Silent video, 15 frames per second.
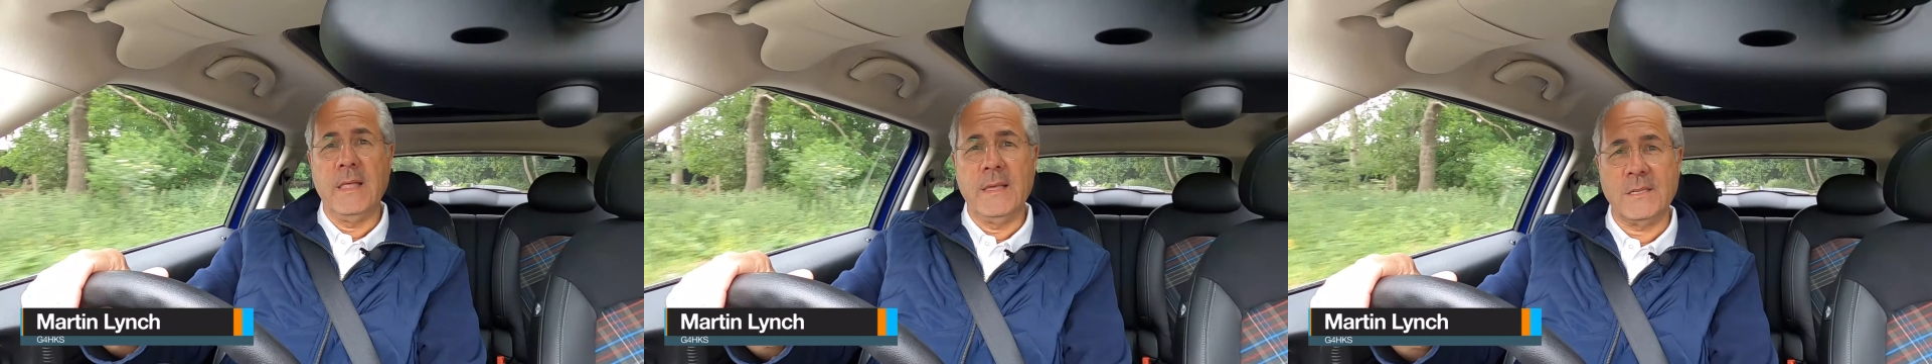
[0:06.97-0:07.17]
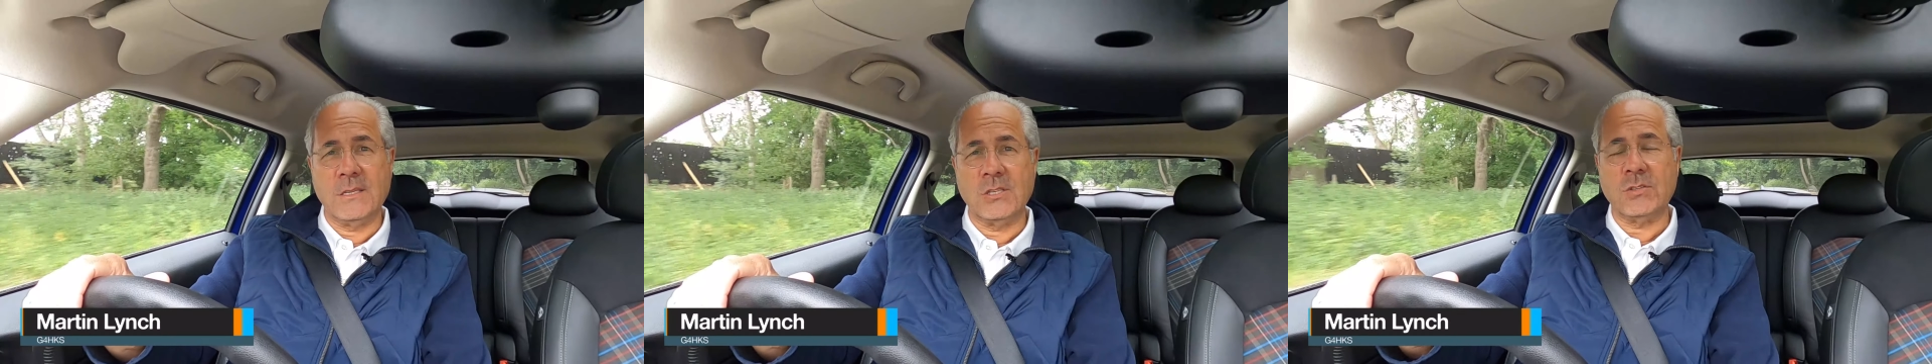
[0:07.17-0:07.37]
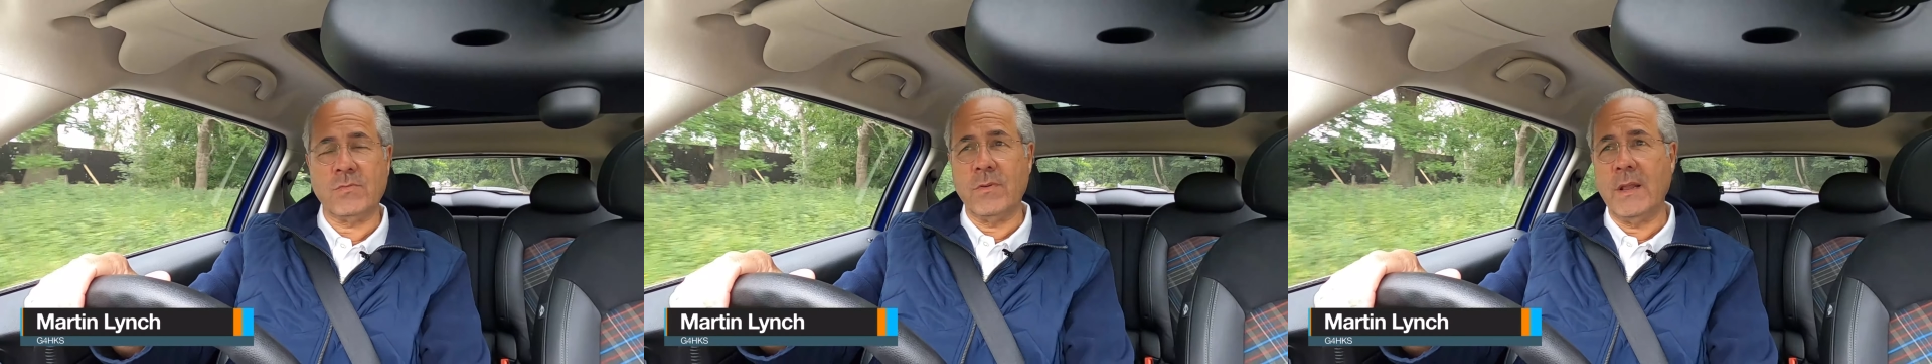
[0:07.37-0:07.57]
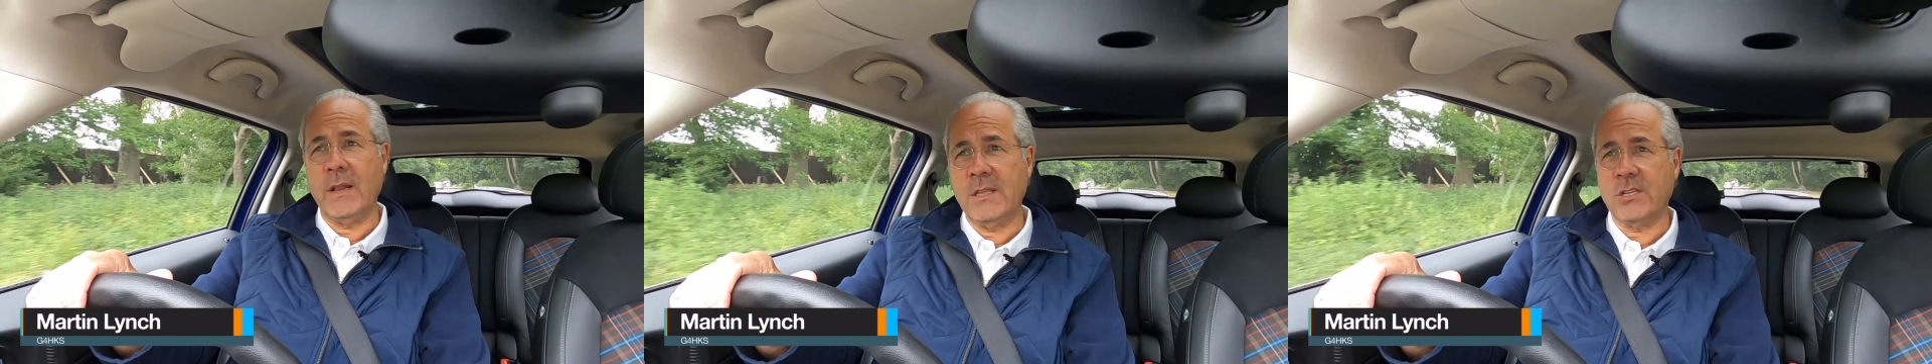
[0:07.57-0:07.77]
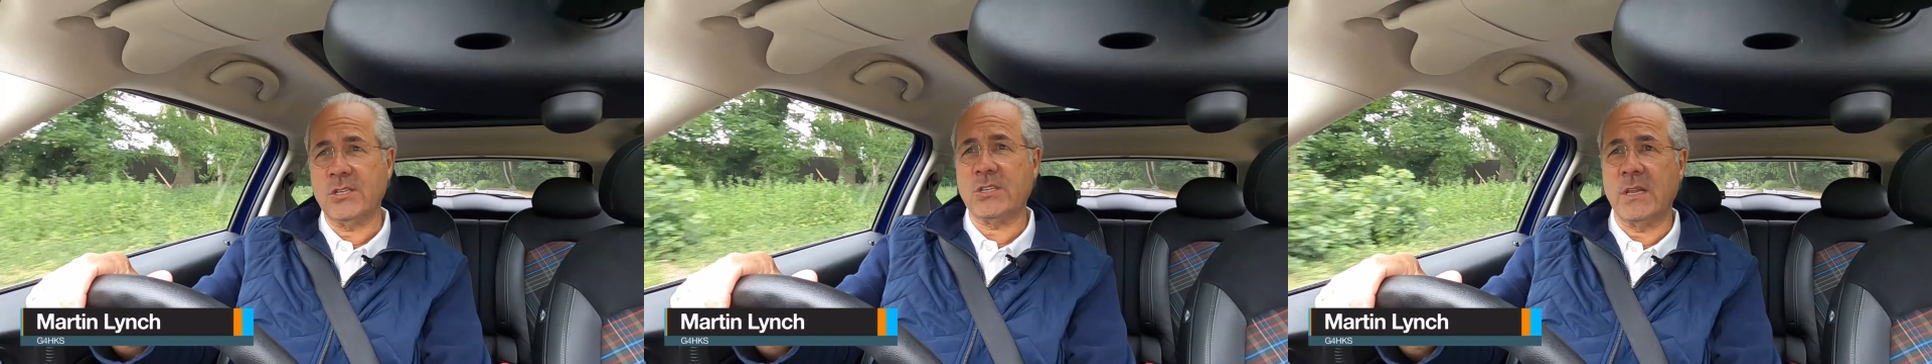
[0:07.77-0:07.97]
This is
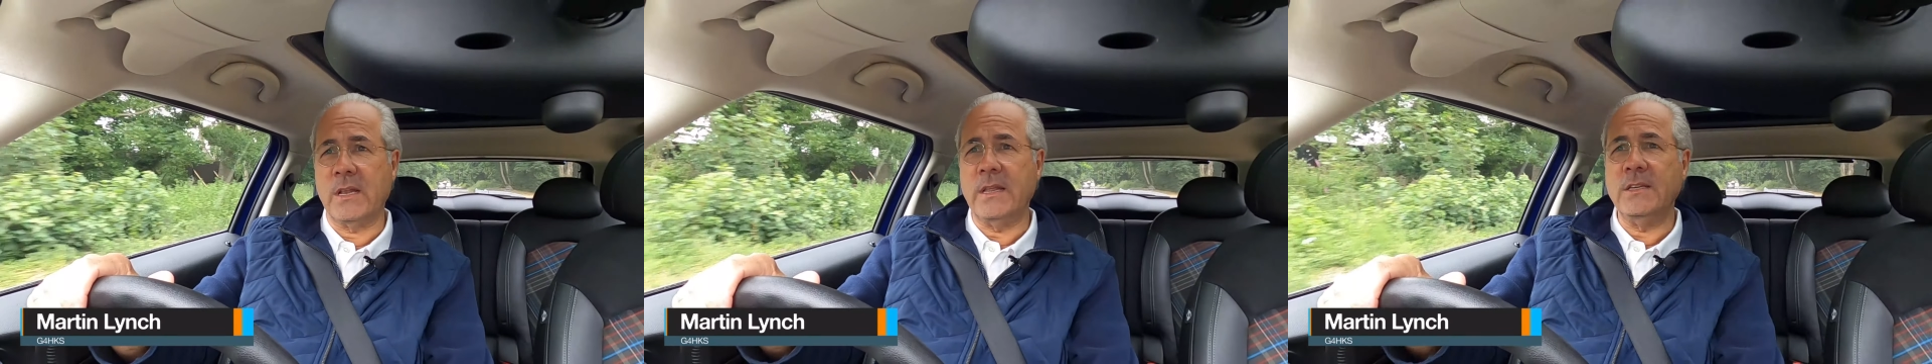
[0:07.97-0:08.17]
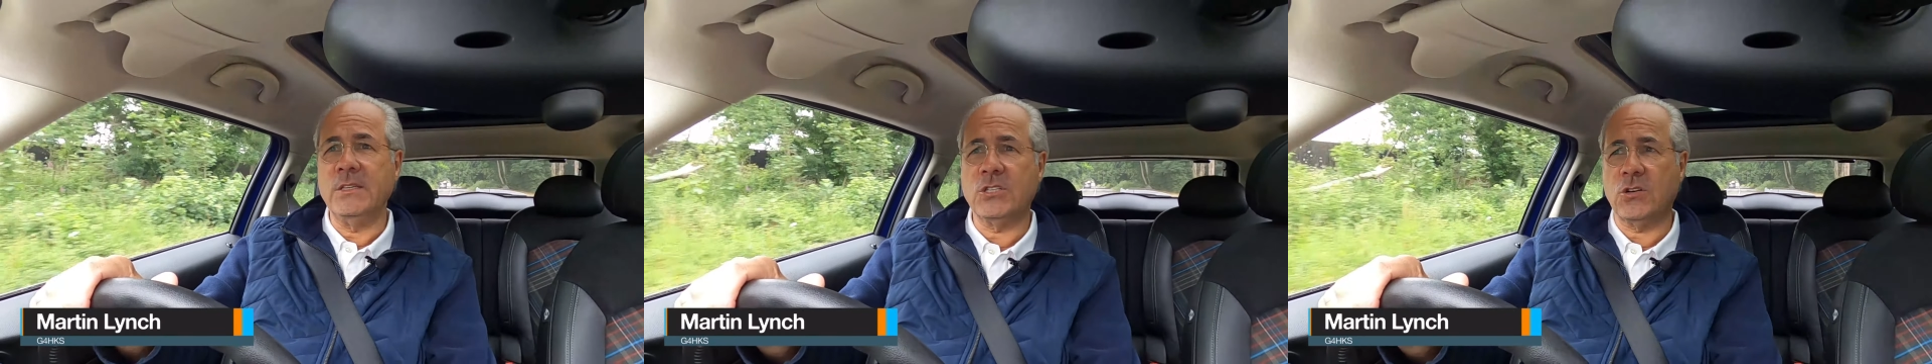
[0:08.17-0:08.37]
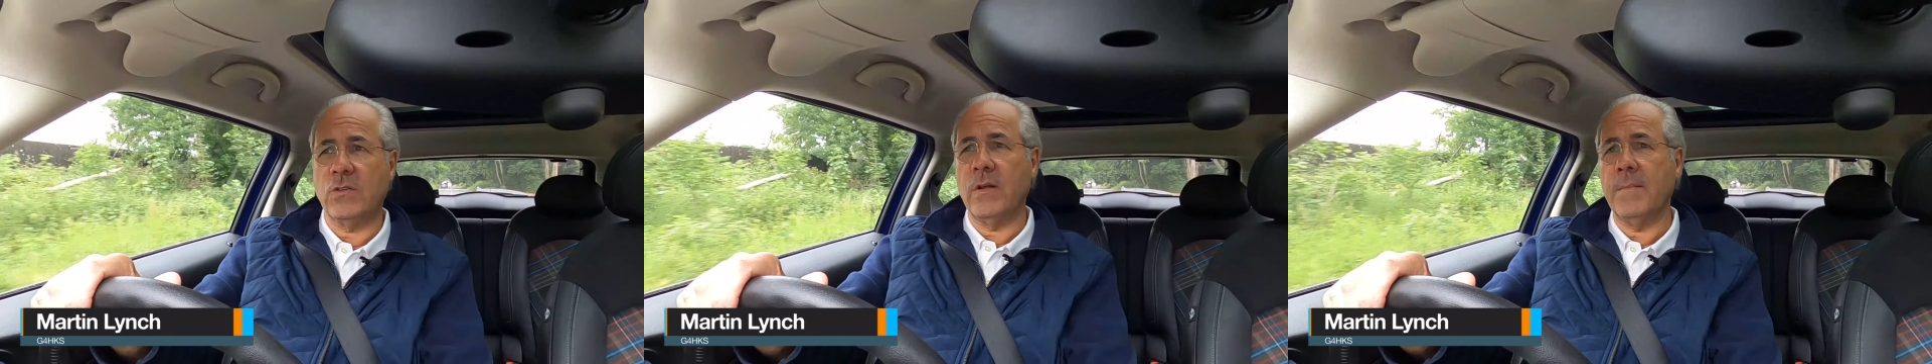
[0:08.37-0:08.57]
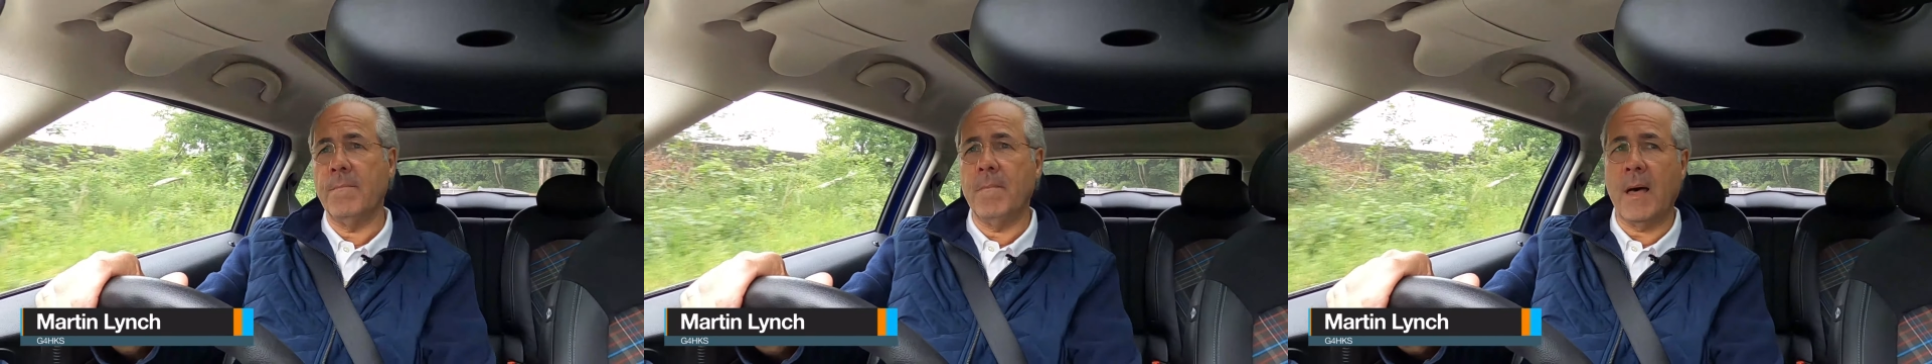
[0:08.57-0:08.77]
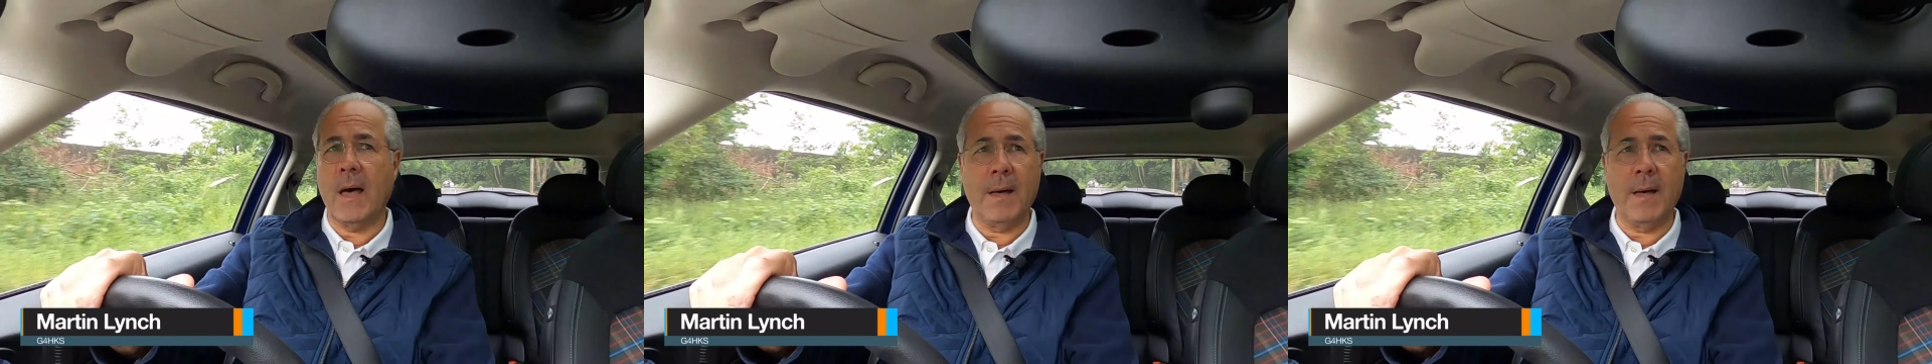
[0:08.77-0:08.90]
really just an interim